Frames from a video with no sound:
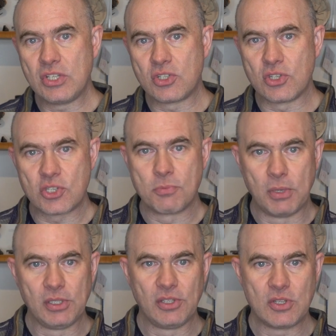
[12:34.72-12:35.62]
into the
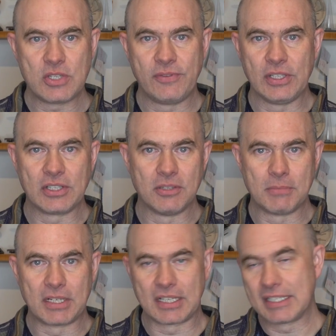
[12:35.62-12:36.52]
small launch vehicle
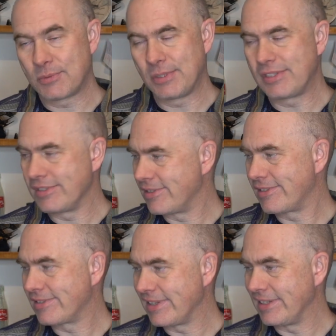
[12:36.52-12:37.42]
market, which
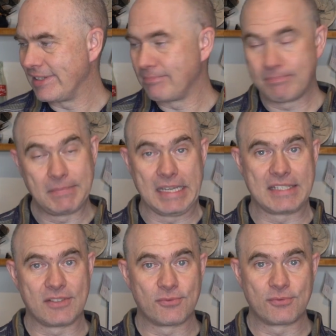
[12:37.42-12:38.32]
is
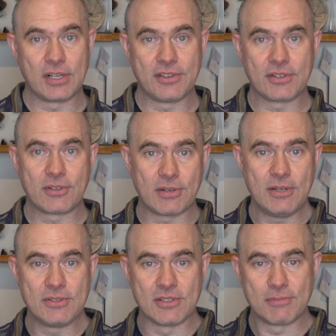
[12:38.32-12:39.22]
getting rather
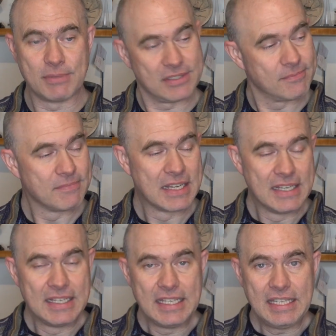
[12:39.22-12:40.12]
crowded. But
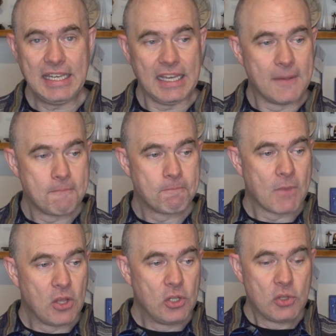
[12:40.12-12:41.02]
yeah,
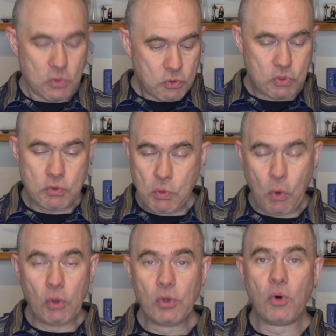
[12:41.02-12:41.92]

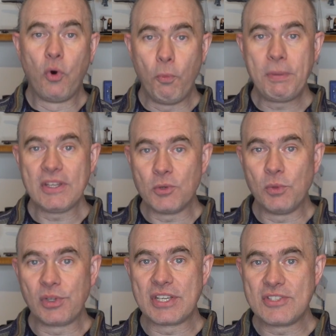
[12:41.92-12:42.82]
hoping that
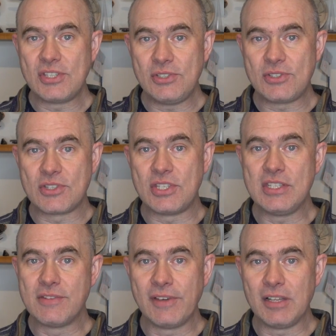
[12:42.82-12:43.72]
we'll continue to see
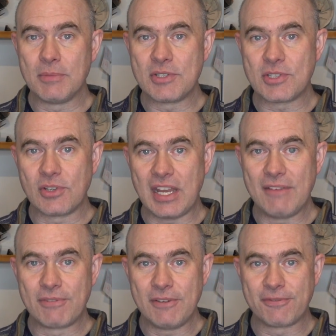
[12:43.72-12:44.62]
developments on
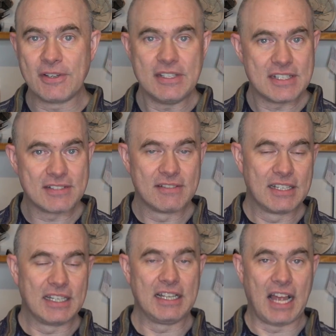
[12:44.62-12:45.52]
every front.
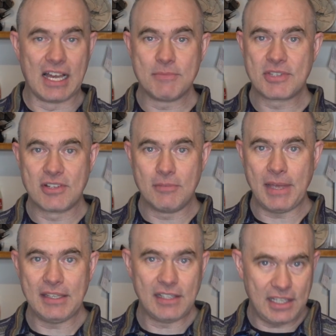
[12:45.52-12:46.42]
I'm Scott
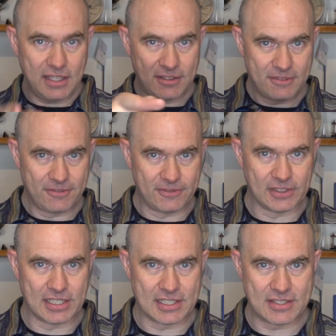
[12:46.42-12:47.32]
Manley.
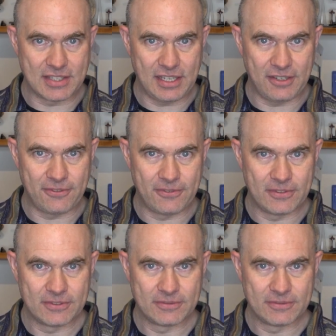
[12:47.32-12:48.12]
Fly safe.